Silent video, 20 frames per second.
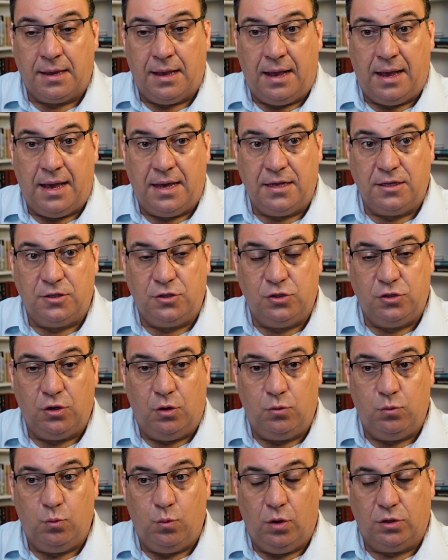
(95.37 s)
I
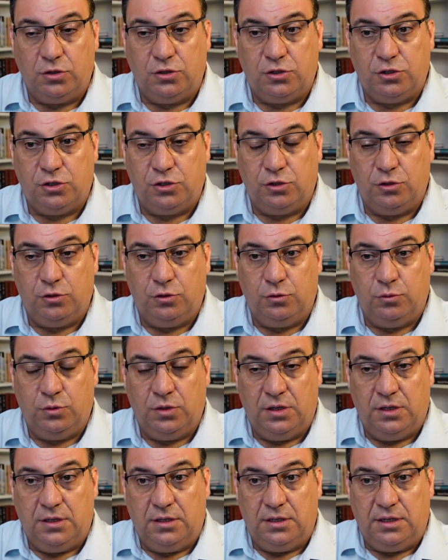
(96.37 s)
don't want to
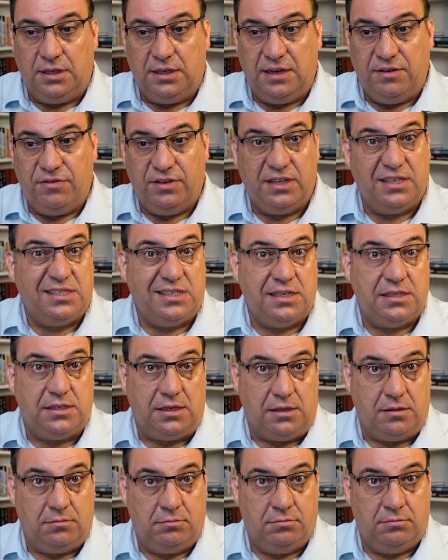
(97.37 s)
live in the
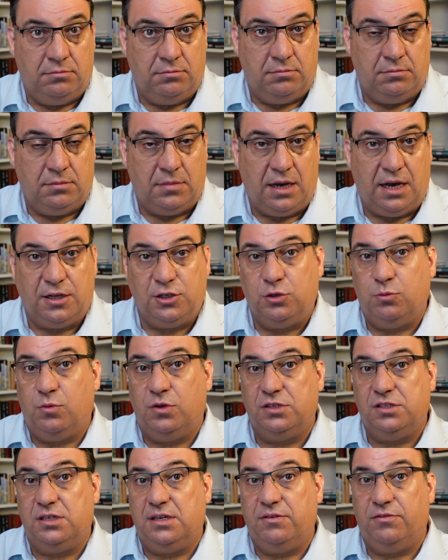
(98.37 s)
city. I don't
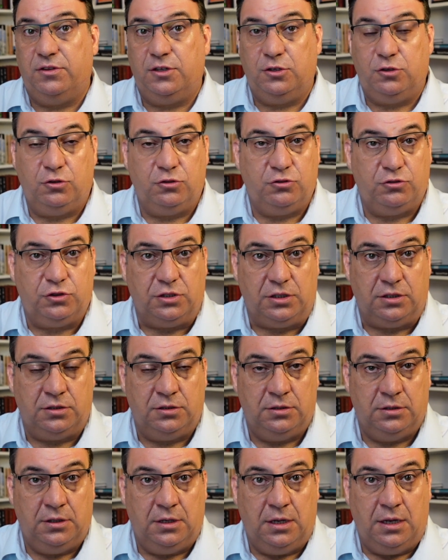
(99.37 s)
want to live in the country.
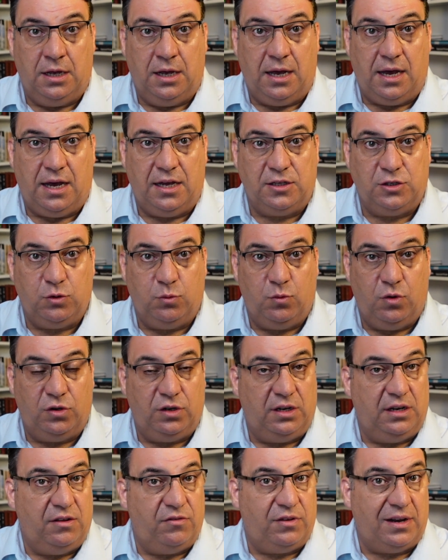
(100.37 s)
I don't want
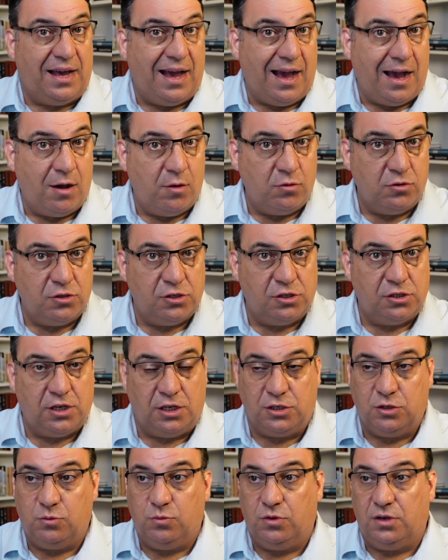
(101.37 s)
to live in a house.
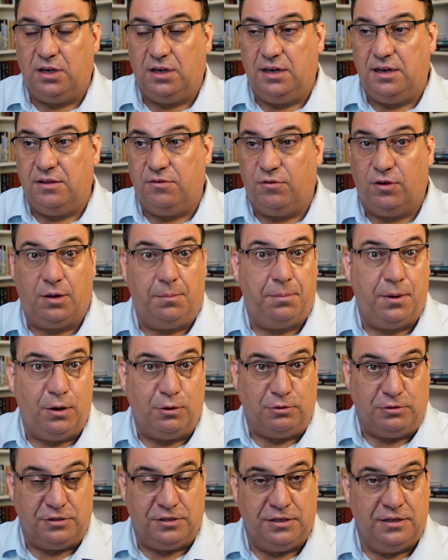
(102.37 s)
I don't want to live on a
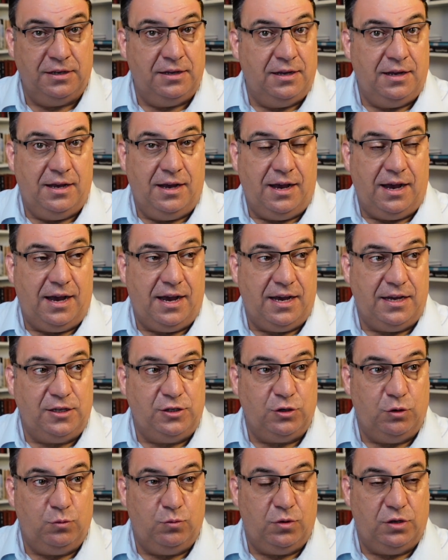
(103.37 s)
boat. I
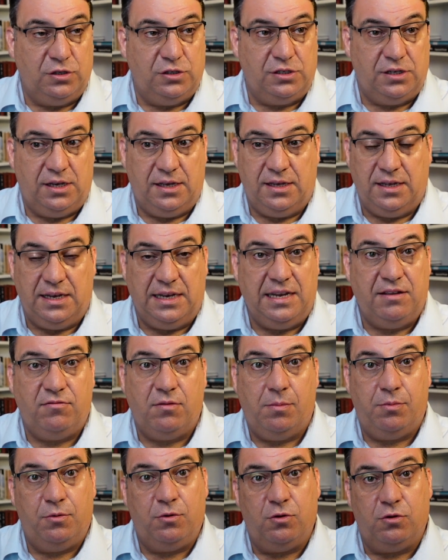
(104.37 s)
don't want to live
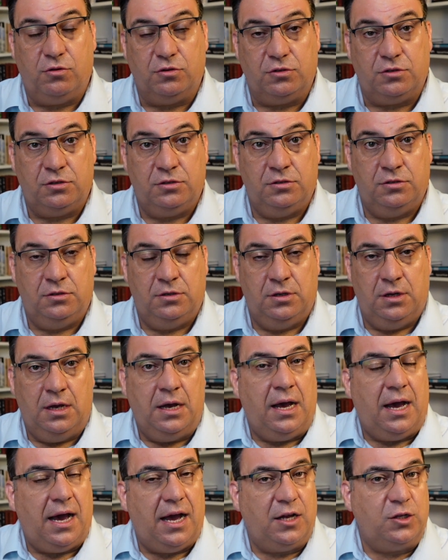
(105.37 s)
abroad.
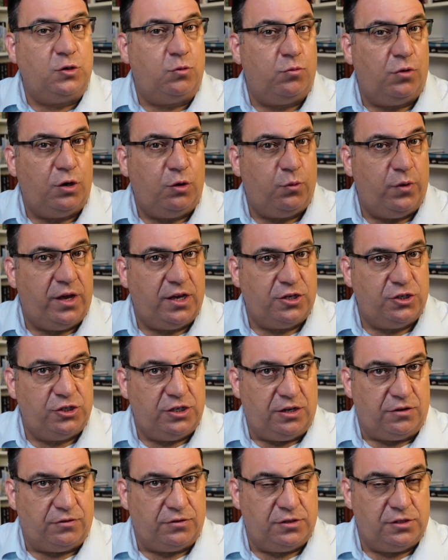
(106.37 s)
I don't want to work
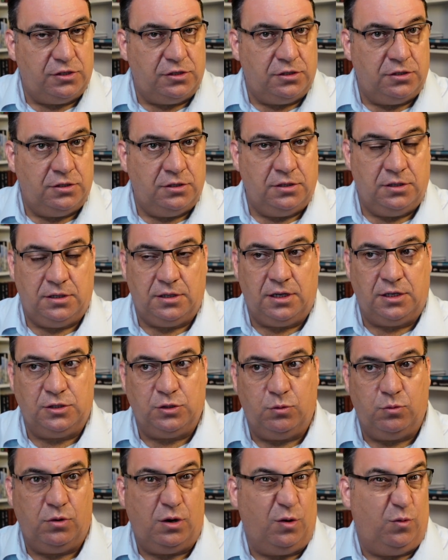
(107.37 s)
shifts. I
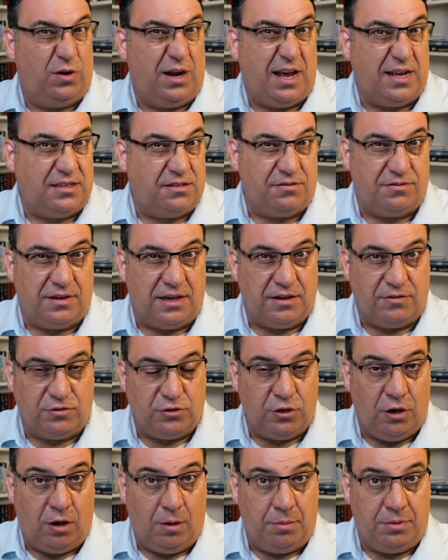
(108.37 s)
don't want a 9-to-5
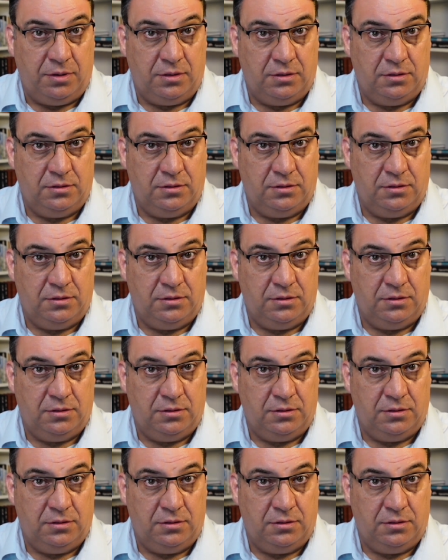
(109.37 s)
job.